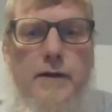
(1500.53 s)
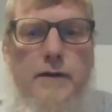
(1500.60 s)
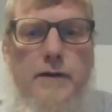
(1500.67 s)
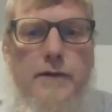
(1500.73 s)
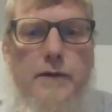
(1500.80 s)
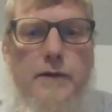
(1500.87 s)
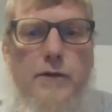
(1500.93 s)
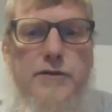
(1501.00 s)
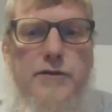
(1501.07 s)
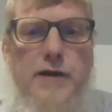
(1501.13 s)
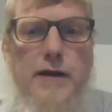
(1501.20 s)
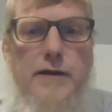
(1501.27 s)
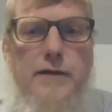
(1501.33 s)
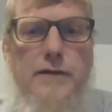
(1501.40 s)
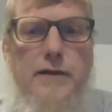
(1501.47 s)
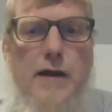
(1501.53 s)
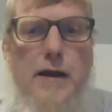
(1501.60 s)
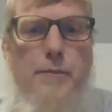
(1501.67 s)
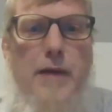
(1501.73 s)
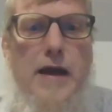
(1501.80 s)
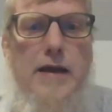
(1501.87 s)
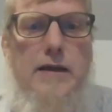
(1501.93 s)
So China's
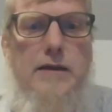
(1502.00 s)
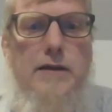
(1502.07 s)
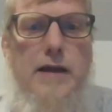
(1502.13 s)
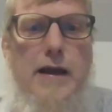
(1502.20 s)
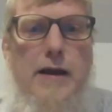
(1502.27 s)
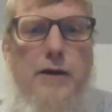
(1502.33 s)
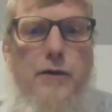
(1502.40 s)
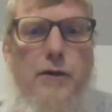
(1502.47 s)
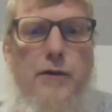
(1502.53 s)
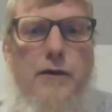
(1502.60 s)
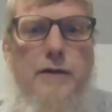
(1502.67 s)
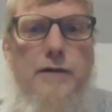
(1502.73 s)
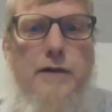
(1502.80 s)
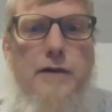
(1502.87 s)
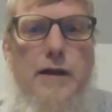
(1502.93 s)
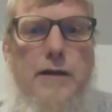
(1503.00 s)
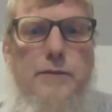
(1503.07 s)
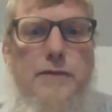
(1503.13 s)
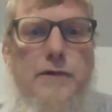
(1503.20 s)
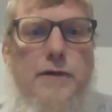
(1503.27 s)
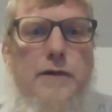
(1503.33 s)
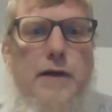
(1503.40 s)
not backing down on its claims to